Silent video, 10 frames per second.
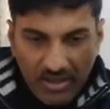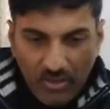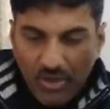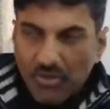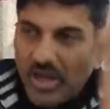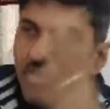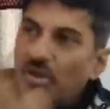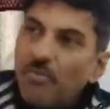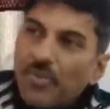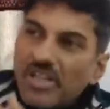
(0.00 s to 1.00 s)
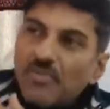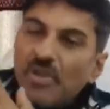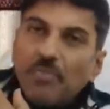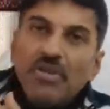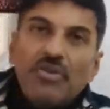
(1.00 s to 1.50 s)
You will try to impress
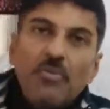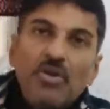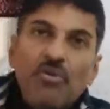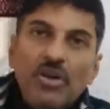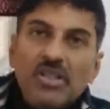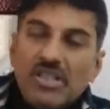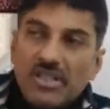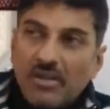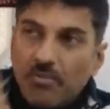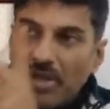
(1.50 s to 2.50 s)
people from your words,